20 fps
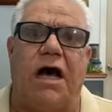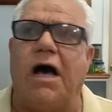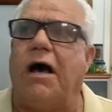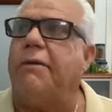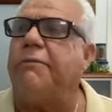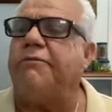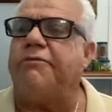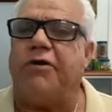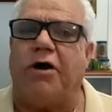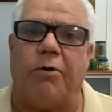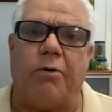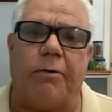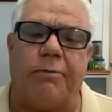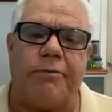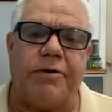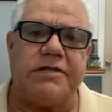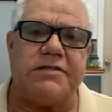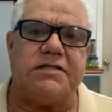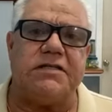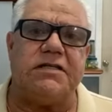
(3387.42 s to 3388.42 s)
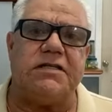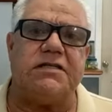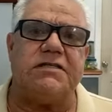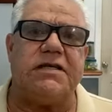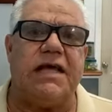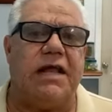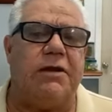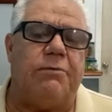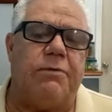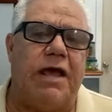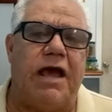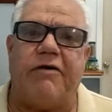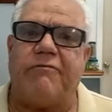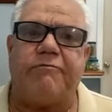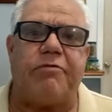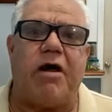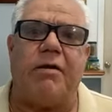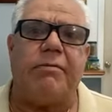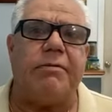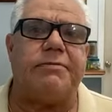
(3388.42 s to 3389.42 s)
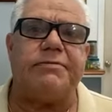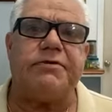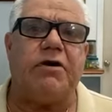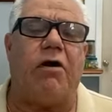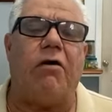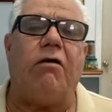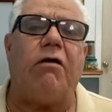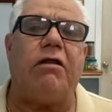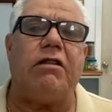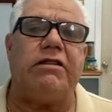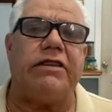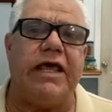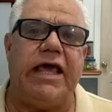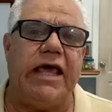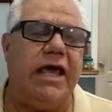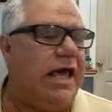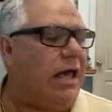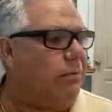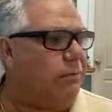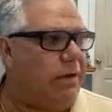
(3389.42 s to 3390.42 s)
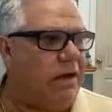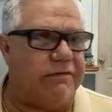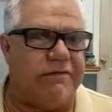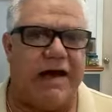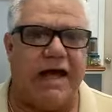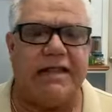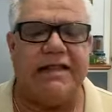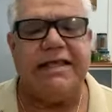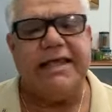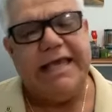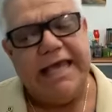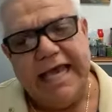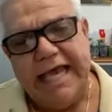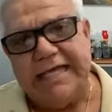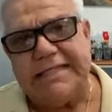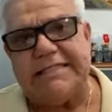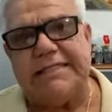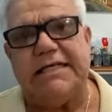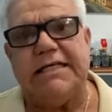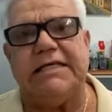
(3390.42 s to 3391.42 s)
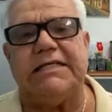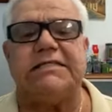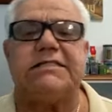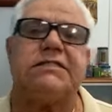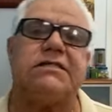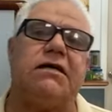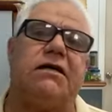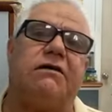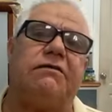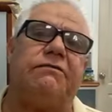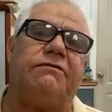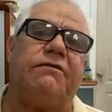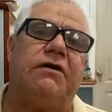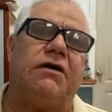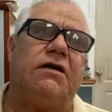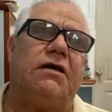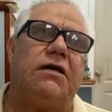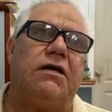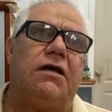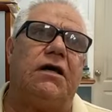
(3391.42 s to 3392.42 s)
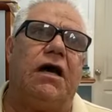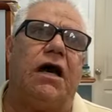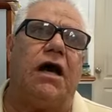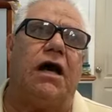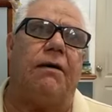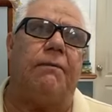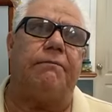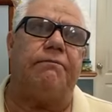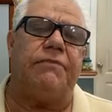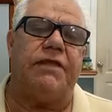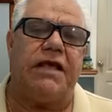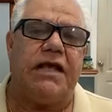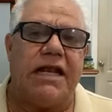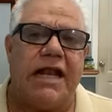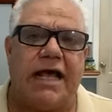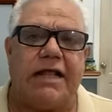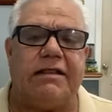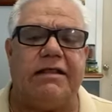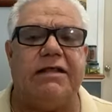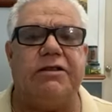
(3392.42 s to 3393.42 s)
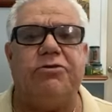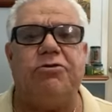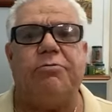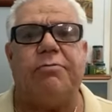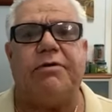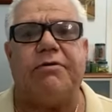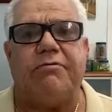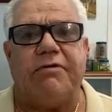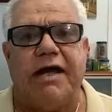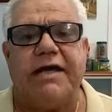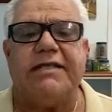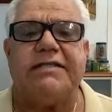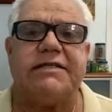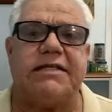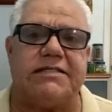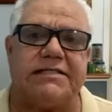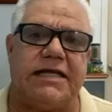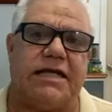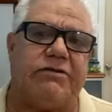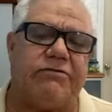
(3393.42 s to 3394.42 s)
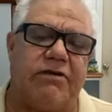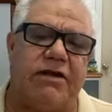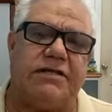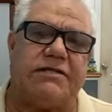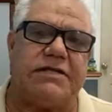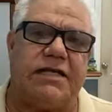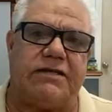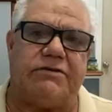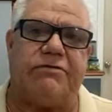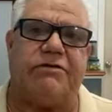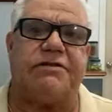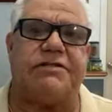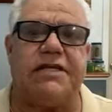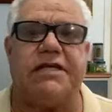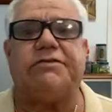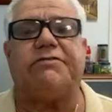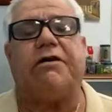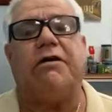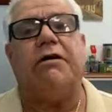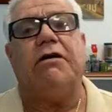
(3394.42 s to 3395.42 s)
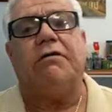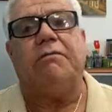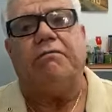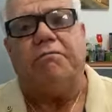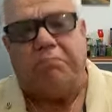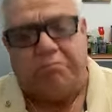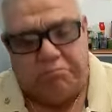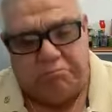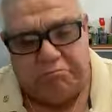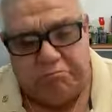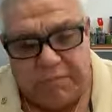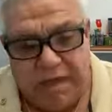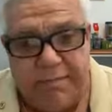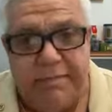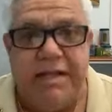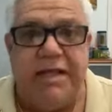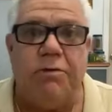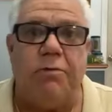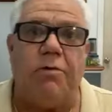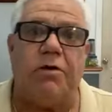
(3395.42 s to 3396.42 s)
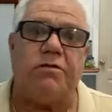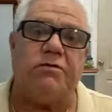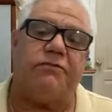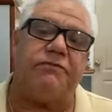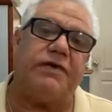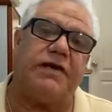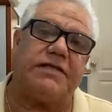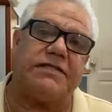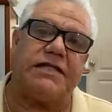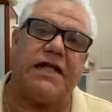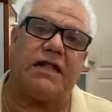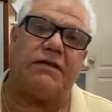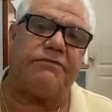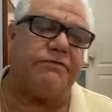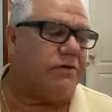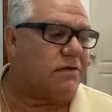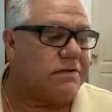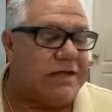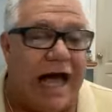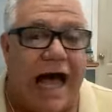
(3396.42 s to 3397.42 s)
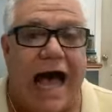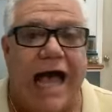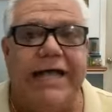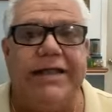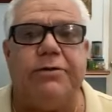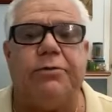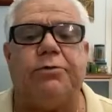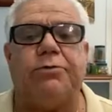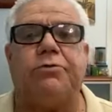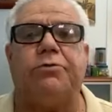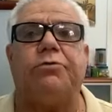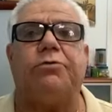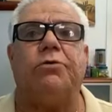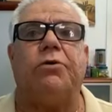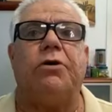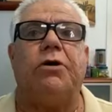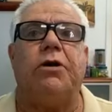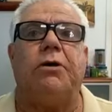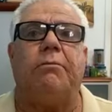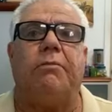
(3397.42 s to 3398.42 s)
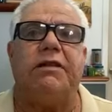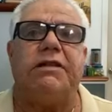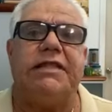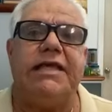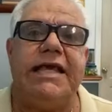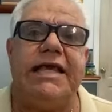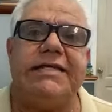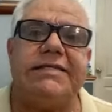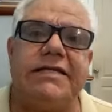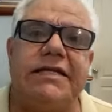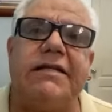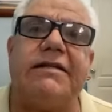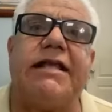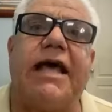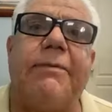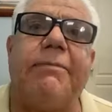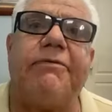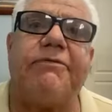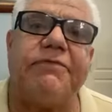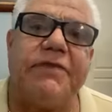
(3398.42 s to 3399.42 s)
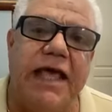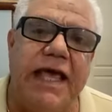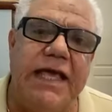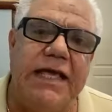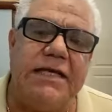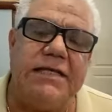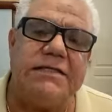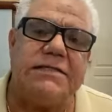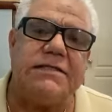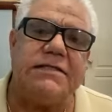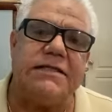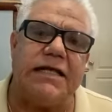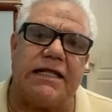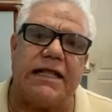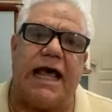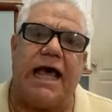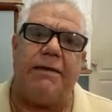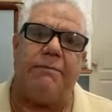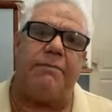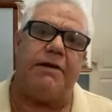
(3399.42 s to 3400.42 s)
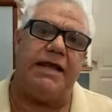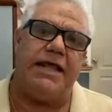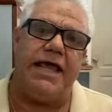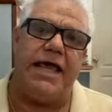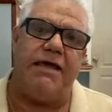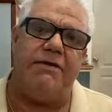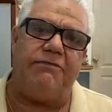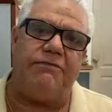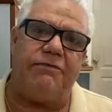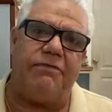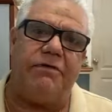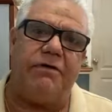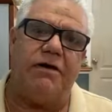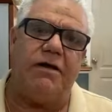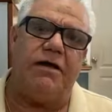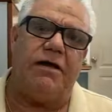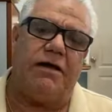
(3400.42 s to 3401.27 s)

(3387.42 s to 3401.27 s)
um, for our prisoners, and we have problems all day, and we have had cases of um, neglect in human rights, etc., etc., etc. Maybe they want to fix that for us. I don't know. But these are the type of things that I believe